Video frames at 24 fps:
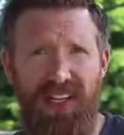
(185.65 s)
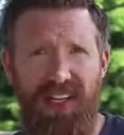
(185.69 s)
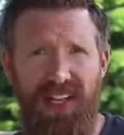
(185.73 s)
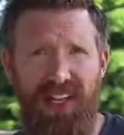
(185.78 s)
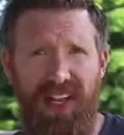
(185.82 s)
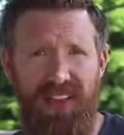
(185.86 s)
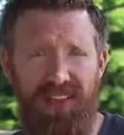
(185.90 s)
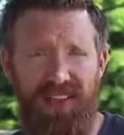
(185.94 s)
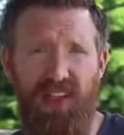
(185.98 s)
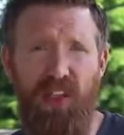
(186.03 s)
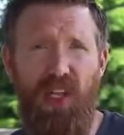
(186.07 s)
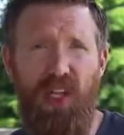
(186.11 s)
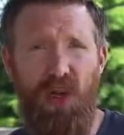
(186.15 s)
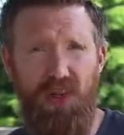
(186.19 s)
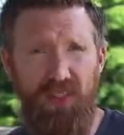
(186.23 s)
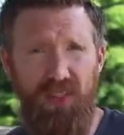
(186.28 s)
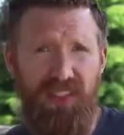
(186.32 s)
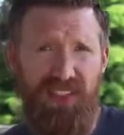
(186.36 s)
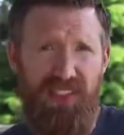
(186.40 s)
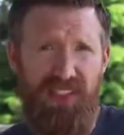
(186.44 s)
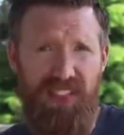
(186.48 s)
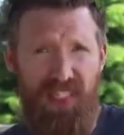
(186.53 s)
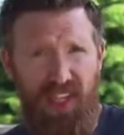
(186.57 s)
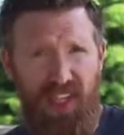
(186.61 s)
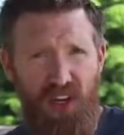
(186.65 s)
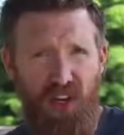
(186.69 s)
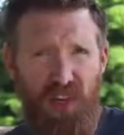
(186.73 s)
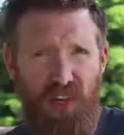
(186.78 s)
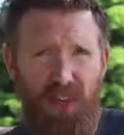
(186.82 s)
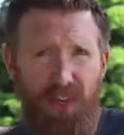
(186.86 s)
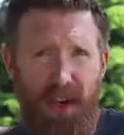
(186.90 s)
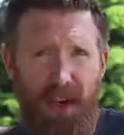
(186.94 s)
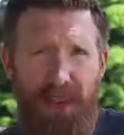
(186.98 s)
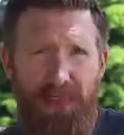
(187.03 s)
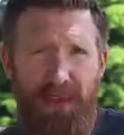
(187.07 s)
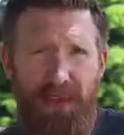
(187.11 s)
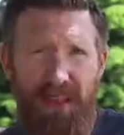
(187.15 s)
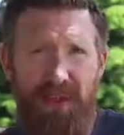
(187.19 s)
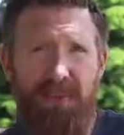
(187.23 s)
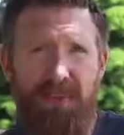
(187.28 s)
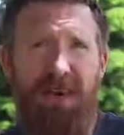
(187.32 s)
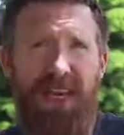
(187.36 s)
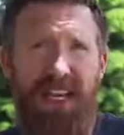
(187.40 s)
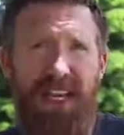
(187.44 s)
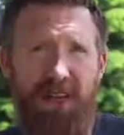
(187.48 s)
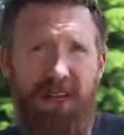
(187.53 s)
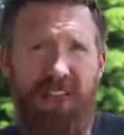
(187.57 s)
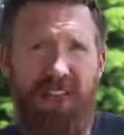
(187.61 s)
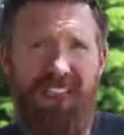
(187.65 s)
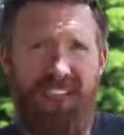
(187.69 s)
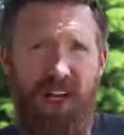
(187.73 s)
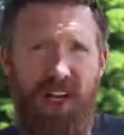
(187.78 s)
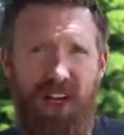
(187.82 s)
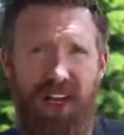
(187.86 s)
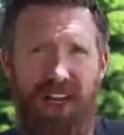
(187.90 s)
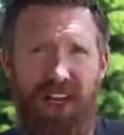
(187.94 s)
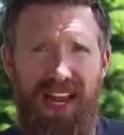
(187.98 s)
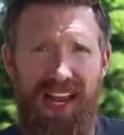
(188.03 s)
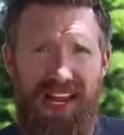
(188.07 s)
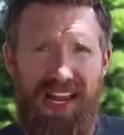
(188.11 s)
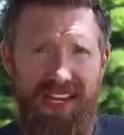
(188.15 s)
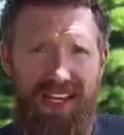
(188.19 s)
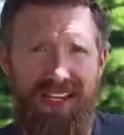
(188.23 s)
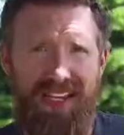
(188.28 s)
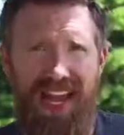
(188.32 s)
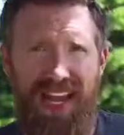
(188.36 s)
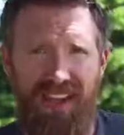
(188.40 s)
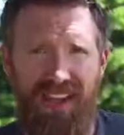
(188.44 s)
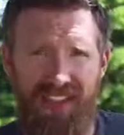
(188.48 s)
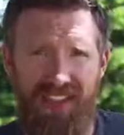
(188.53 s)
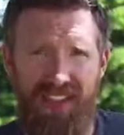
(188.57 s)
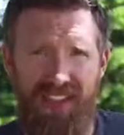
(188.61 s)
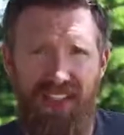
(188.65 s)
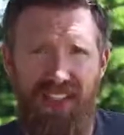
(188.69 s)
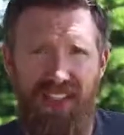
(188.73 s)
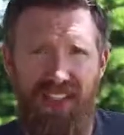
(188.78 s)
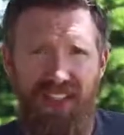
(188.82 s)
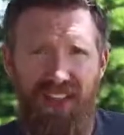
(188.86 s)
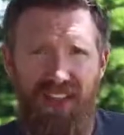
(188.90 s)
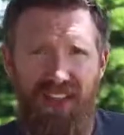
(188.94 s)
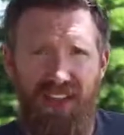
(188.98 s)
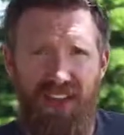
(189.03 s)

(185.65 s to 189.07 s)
and the loan secured the property, the bidding would start at eighty thousand dollars.